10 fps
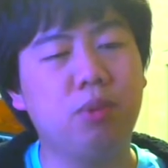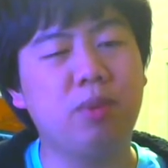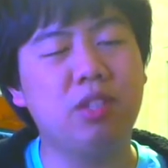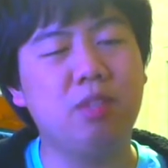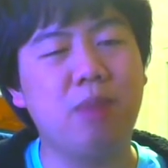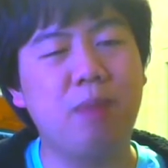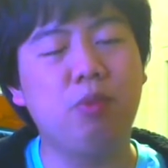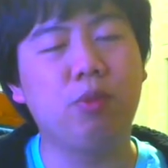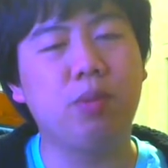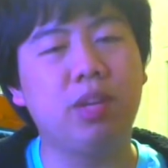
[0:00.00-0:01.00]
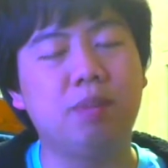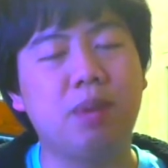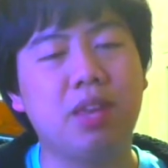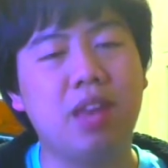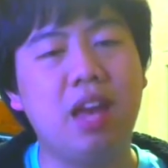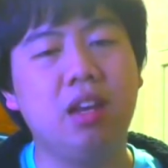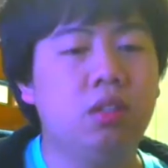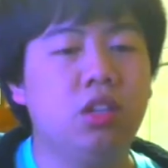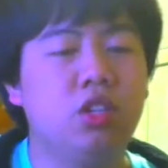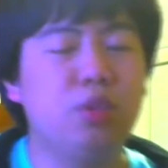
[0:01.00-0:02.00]
by Sleep might be replaced by that,
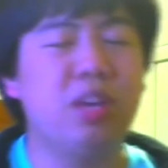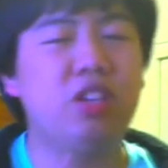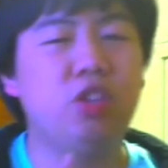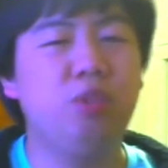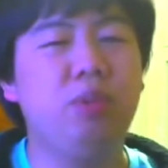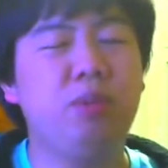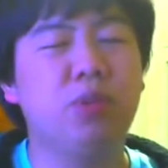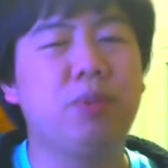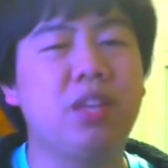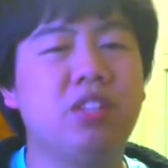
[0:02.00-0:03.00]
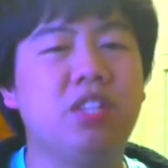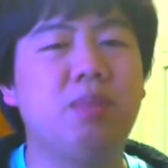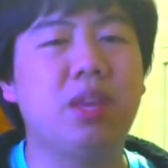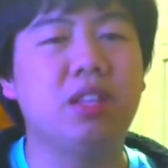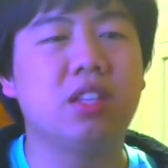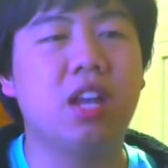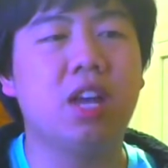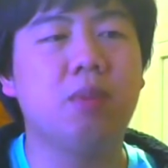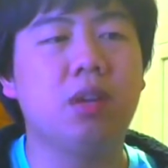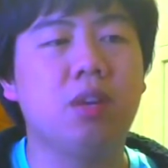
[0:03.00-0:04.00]
assuming I don't beat Birth by Sleep by the
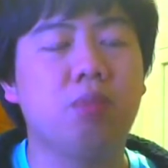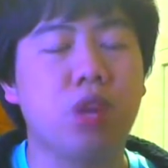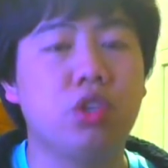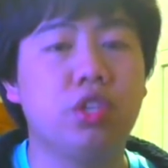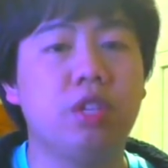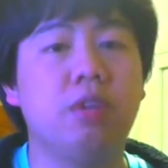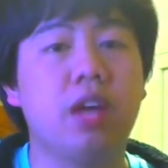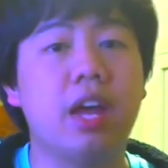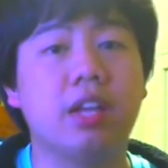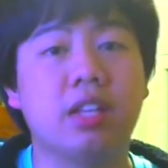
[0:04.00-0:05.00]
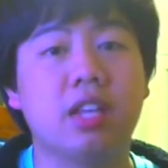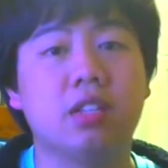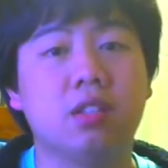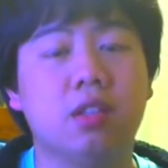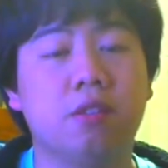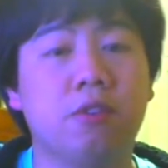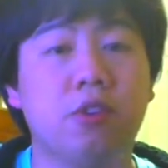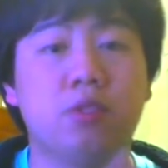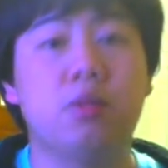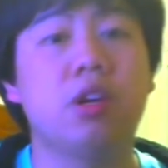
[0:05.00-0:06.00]
time Project Diva X has the
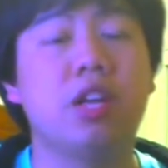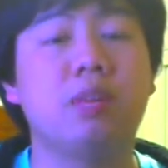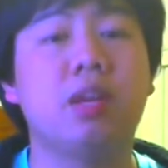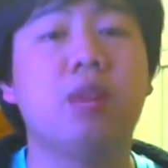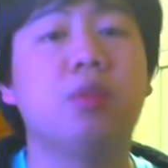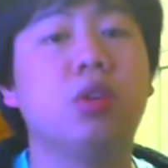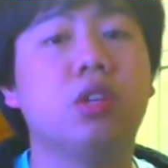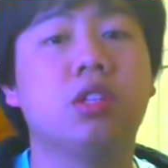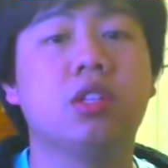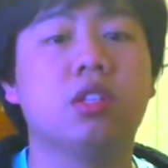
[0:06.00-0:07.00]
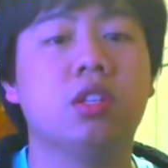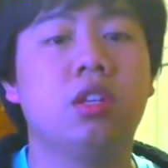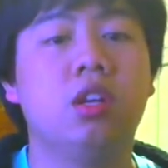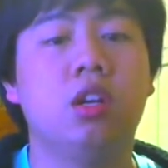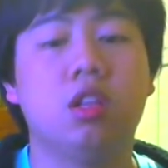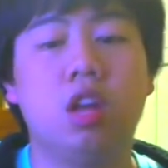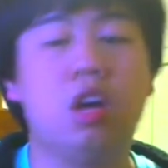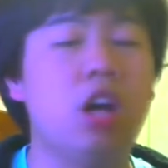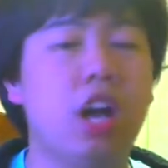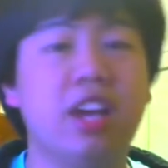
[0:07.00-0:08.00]
first part has been uploaded since a
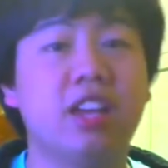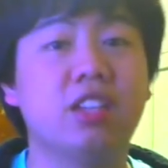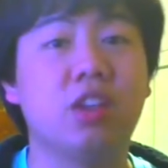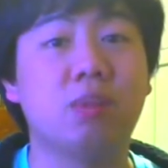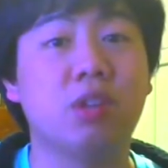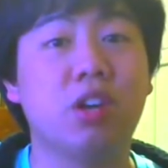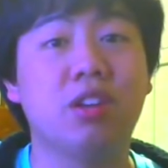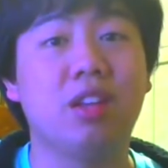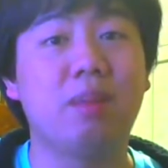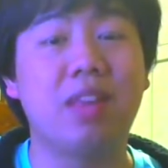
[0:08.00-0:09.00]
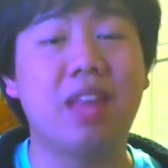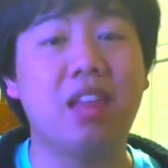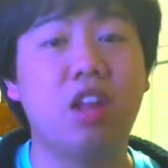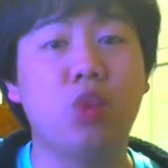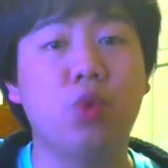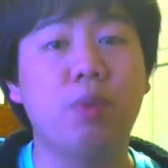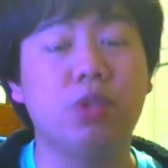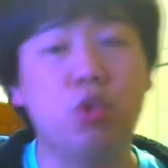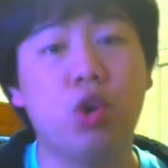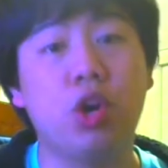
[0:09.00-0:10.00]
long hiatus. So I'm sorry about that long wait,
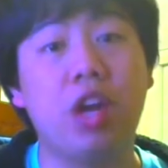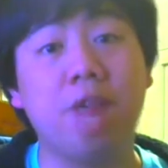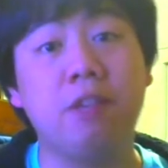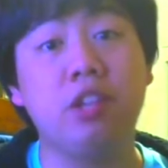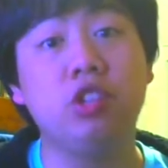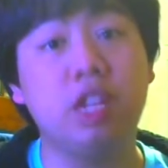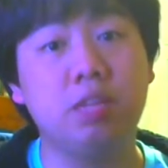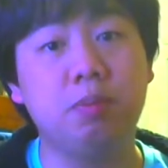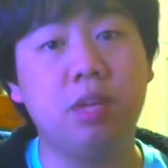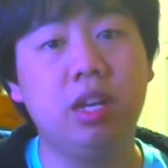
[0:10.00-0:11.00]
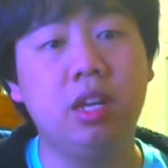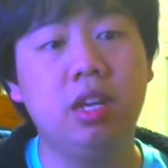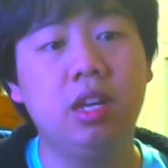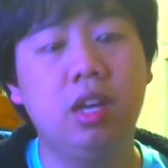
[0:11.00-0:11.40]
but don't worry, I finished the Let's Play.